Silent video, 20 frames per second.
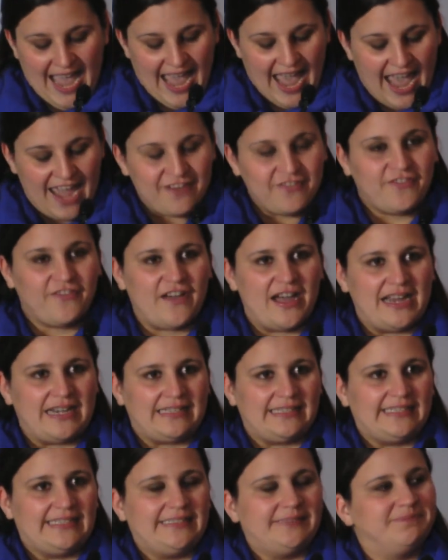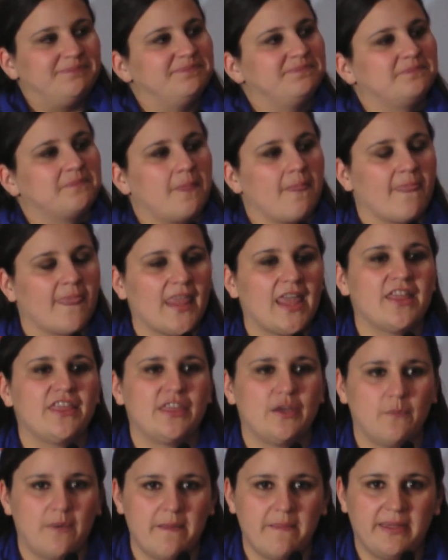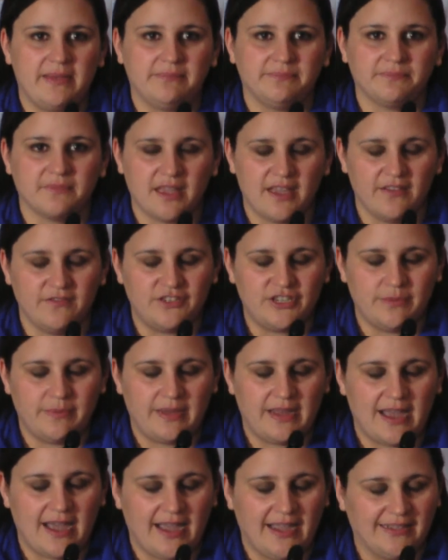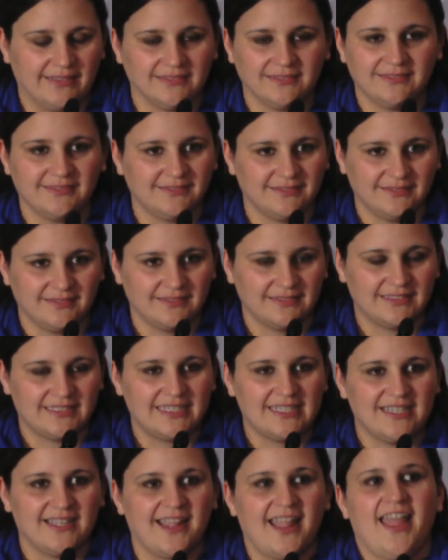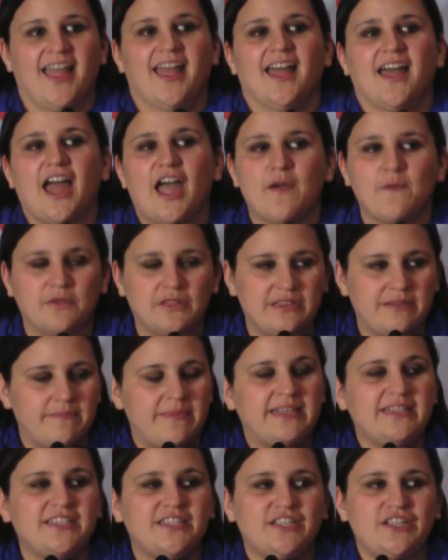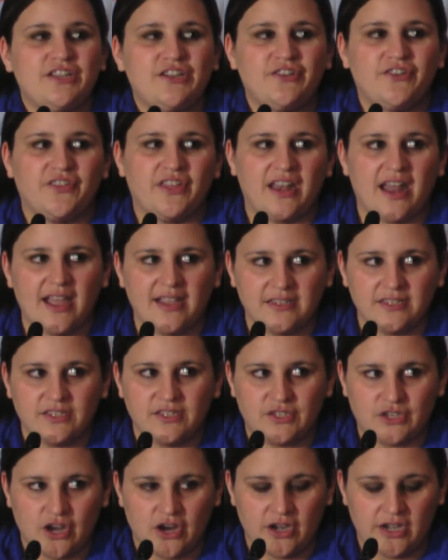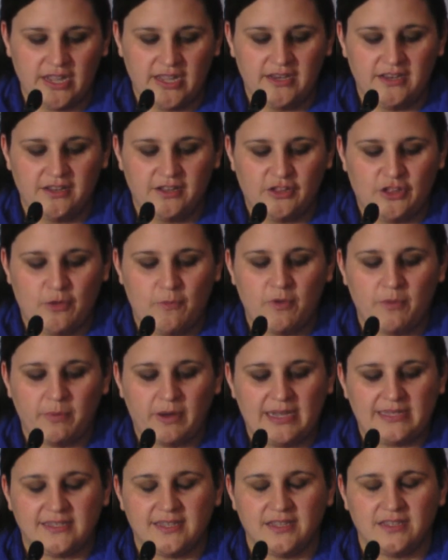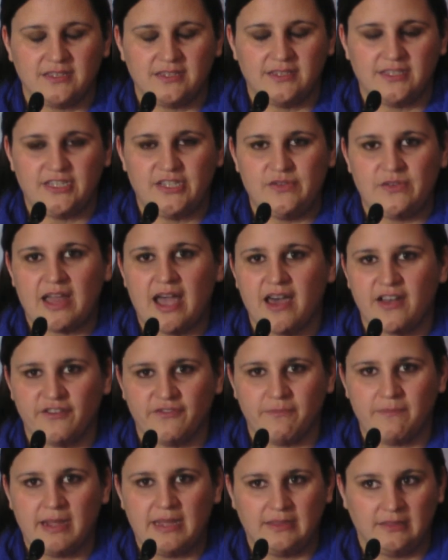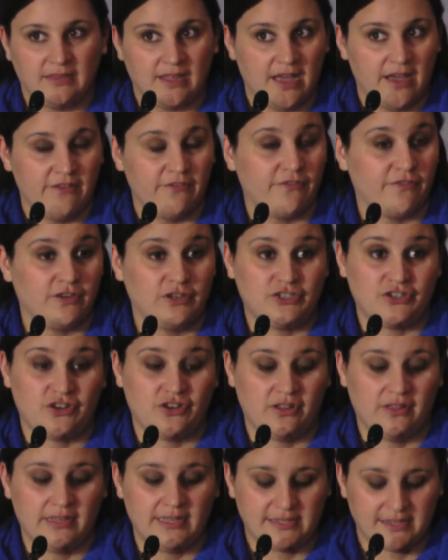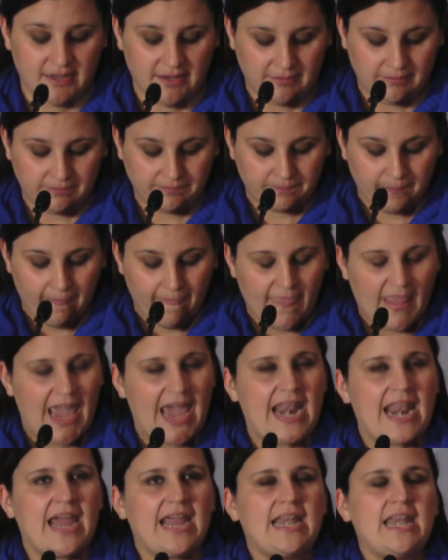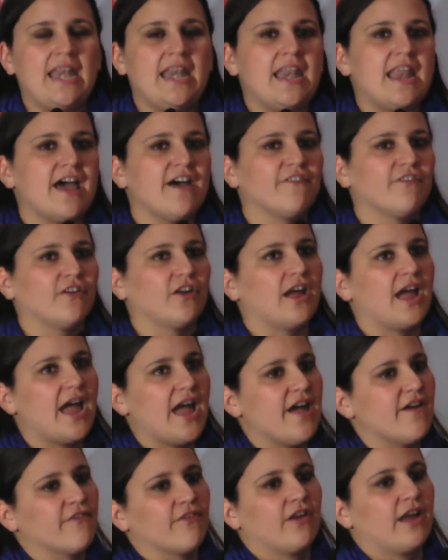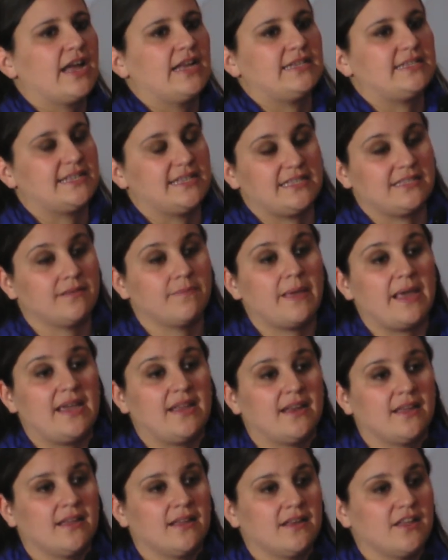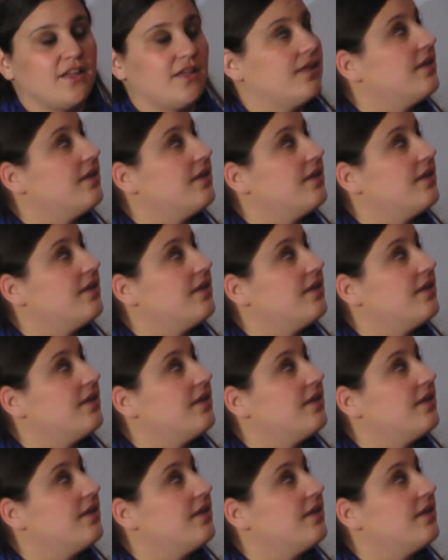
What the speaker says: And finally, the women of GPI. I will admit to you that I started Global Press Institute out of my love for journalism, and I never, ever anticipated